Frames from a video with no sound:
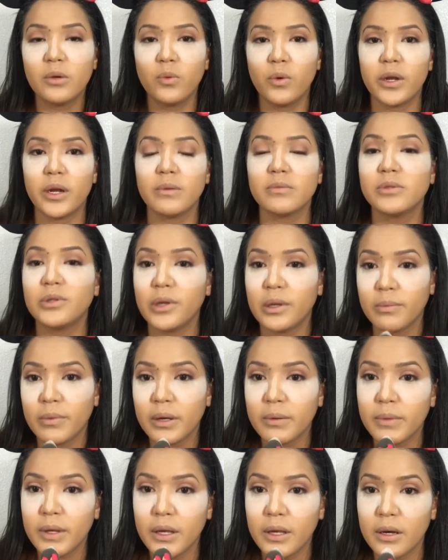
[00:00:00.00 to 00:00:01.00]
when I'm doing
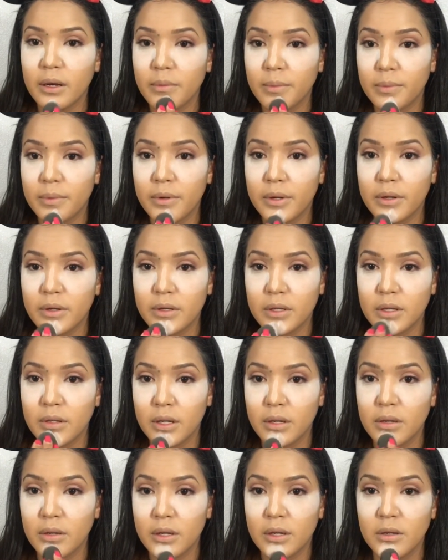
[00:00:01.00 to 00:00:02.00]
my makeup.
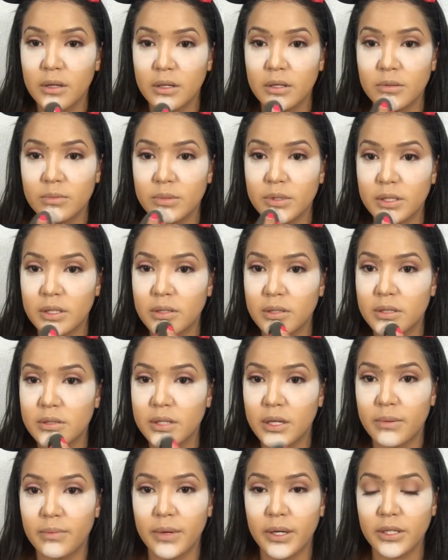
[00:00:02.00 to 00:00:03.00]
Just gonna
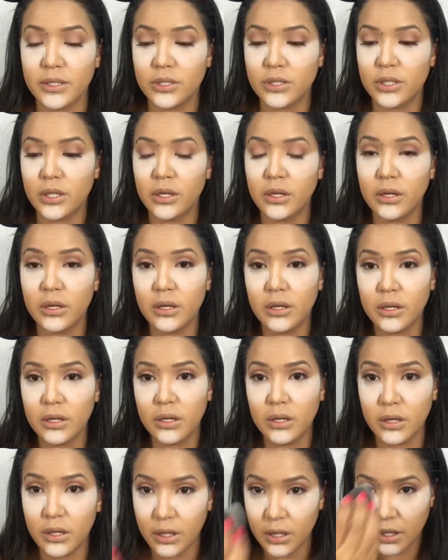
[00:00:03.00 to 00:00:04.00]
set my
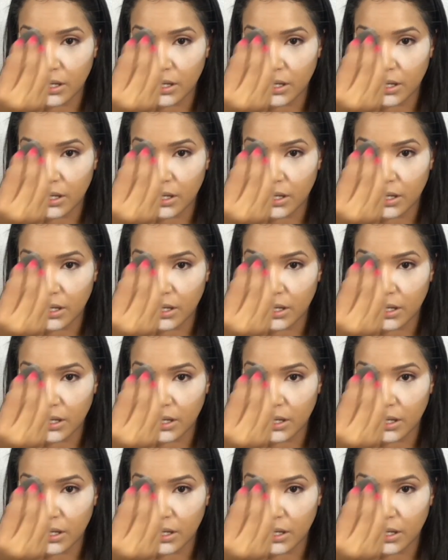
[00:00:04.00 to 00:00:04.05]
chin.